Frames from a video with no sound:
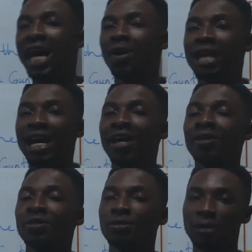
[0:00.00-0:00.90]
another
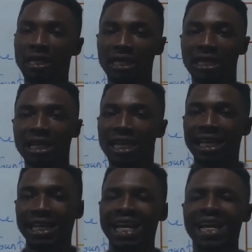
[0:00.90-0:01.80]
country,
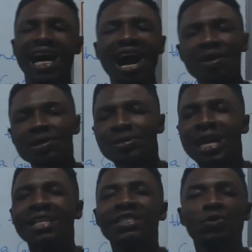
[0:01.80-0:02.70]
the country
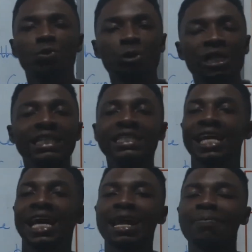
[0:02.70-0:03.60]
that is ruling the
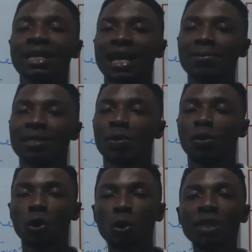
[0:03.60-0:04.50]
other becomes the
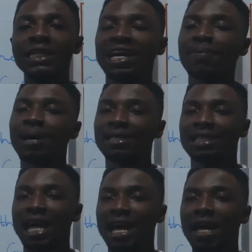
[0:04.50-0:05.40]
colonial
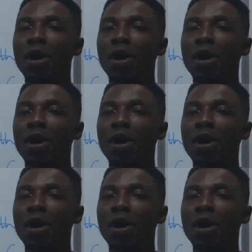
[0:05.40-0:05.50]
master